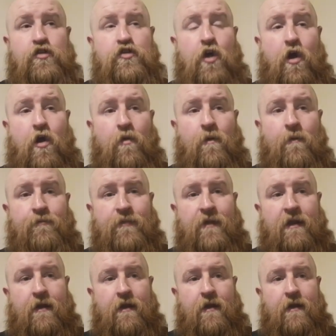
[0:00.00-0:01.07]
so
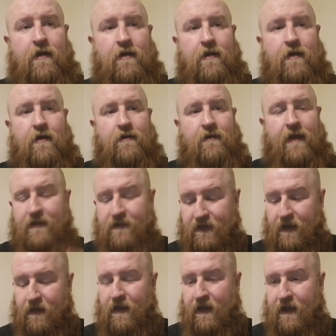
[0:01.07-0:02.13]
let's
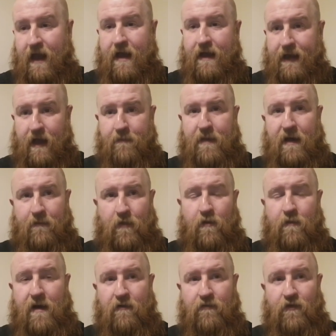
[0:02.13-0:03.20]
say that he can't get a banned
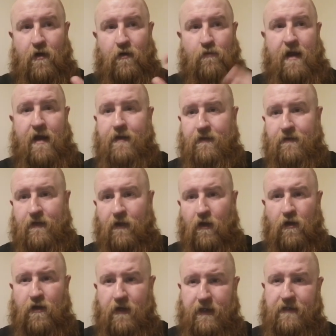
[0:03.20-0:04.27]
mobile phone, right? The
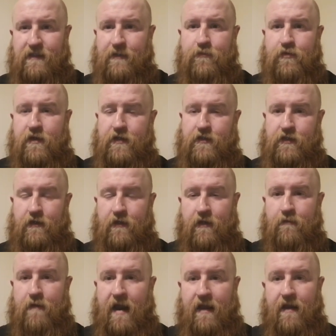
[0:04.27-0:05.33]
longer he's in prison,
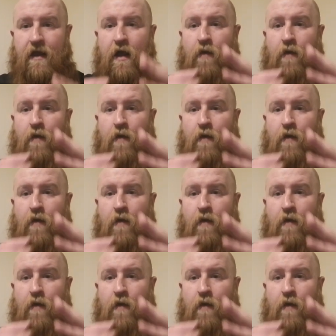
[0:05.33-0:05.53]
right?